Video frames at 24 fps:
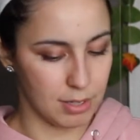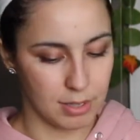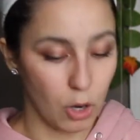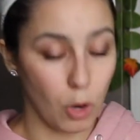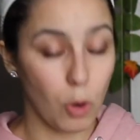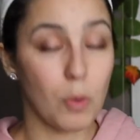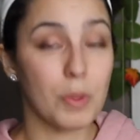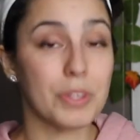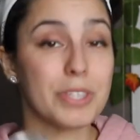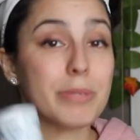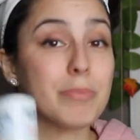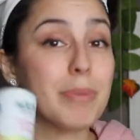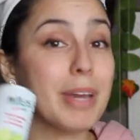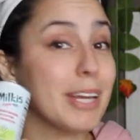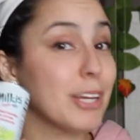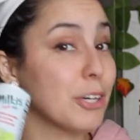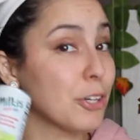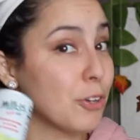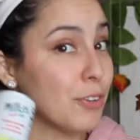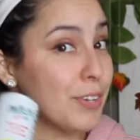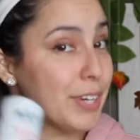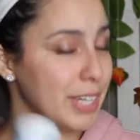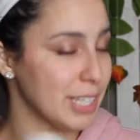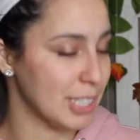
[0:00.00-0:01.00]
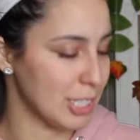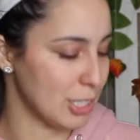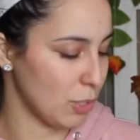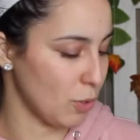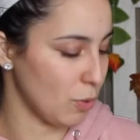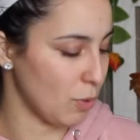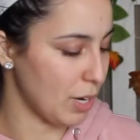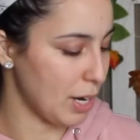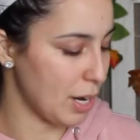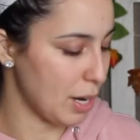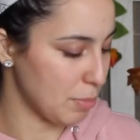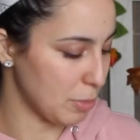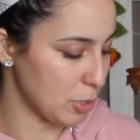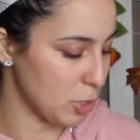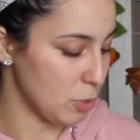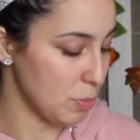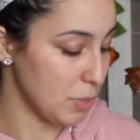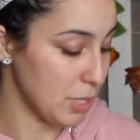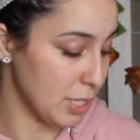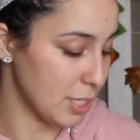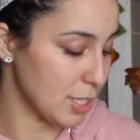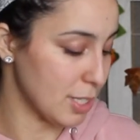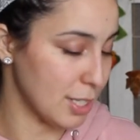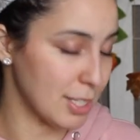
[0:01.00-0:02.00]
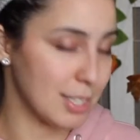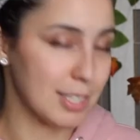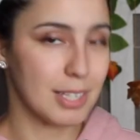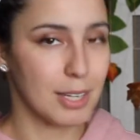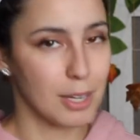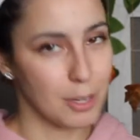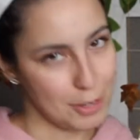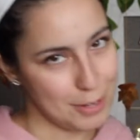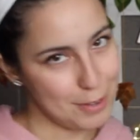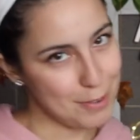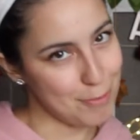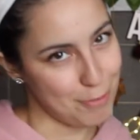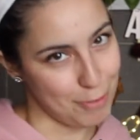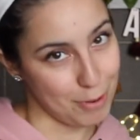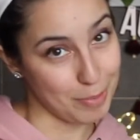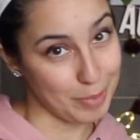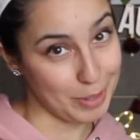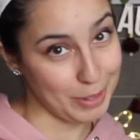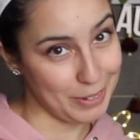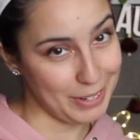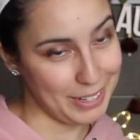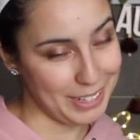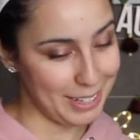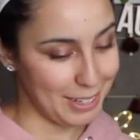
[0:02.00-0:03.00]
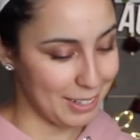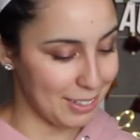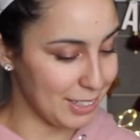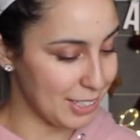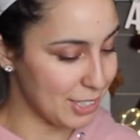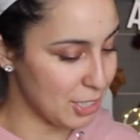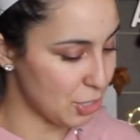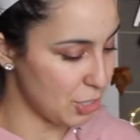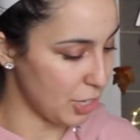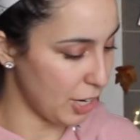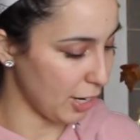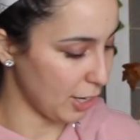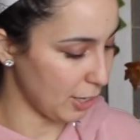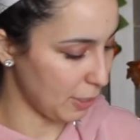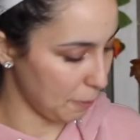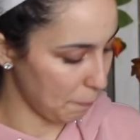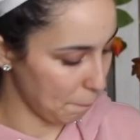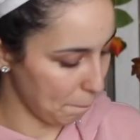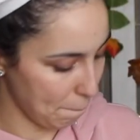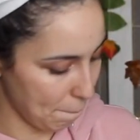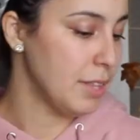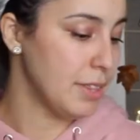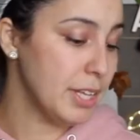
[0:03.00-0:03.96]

Oh, it's made in Korea. So I'm assuming this is from Korea. Let's check.